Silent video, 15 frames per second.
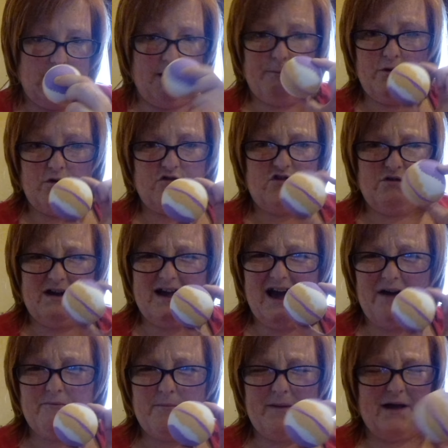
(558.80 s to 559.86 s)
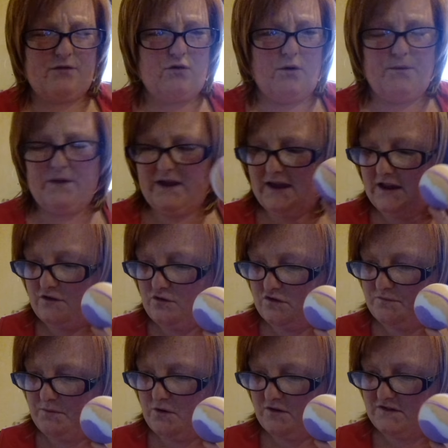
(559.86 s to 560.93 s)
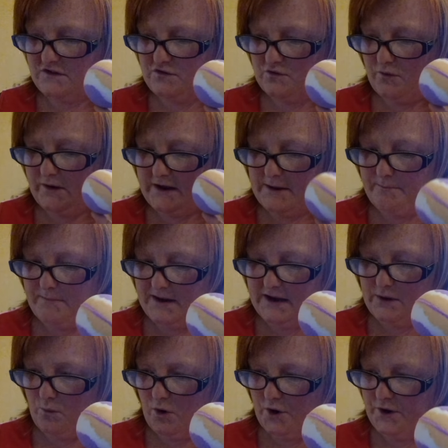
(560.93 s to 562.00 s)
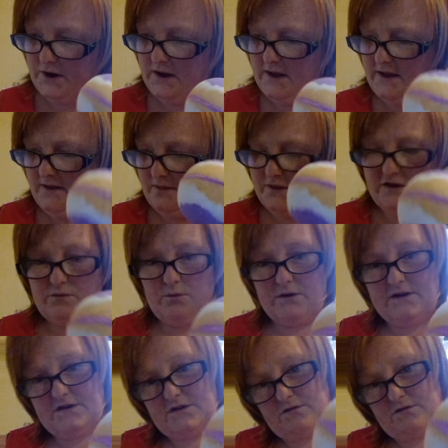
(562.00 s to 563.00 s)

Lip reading: I'm not sure. I can't remember. I don't think it does because it's only a mini one. This one is